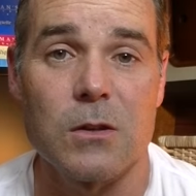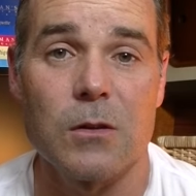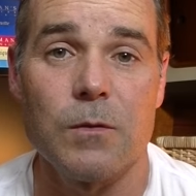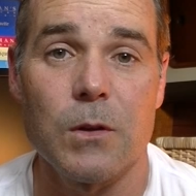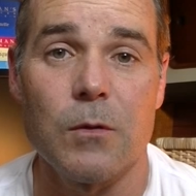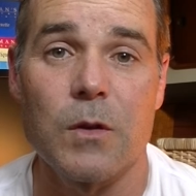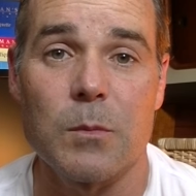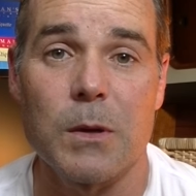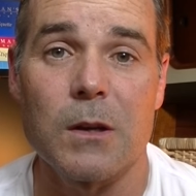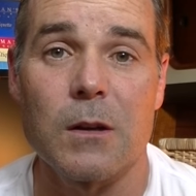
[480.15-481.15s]
a good view of the
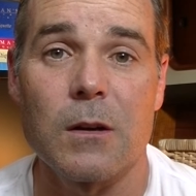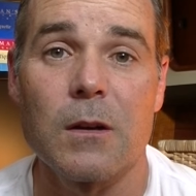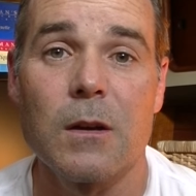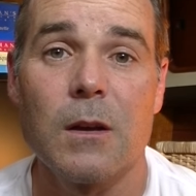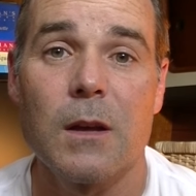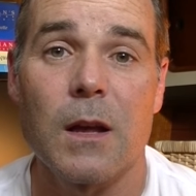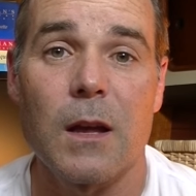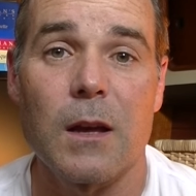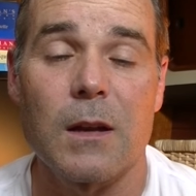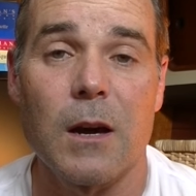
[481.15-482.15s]
spinnaker
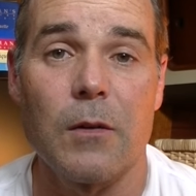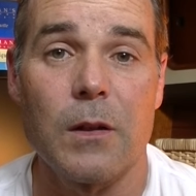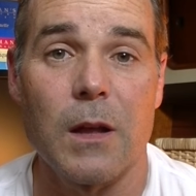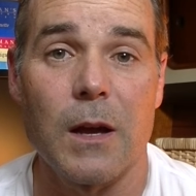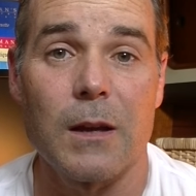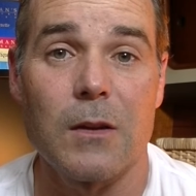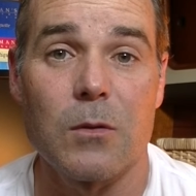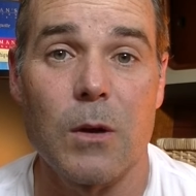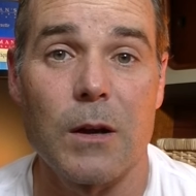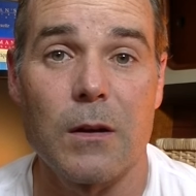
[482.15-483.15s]
and how the line
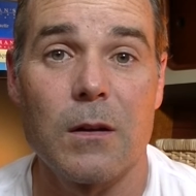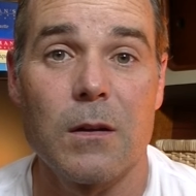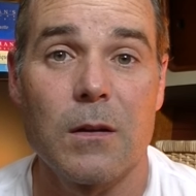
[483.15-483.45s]
is run